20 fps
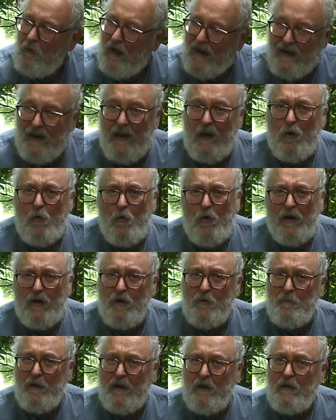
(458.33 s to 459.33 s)
And that old
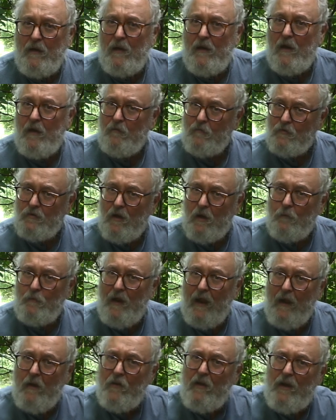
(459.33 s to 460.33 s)
hairy man didn't even slow
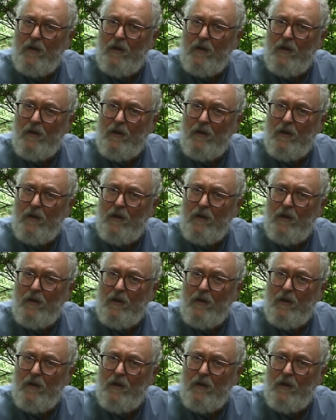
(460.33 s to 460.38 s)
down.